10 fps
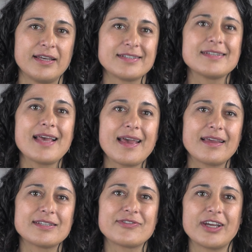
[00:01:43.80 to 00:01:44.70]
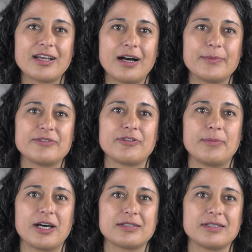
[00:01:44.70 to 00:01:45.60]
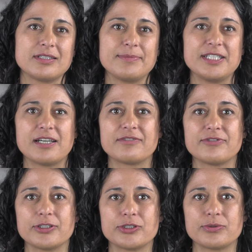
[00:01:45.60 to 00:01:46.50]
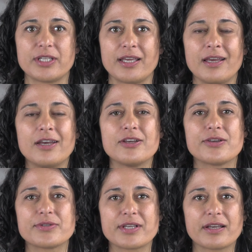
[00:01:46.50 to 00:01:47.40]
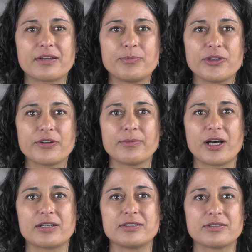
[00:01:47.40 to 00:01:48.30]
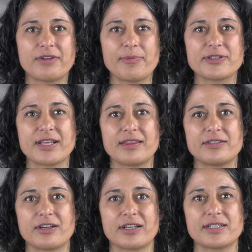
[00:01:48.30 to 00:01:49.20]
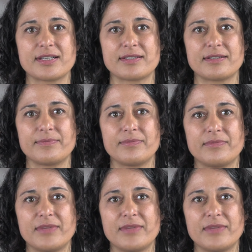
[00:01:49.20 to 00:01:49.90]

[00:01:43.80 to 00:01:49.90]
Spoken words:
Today, it's very common for modeling to be done virtually, using a computer model to represent the target system.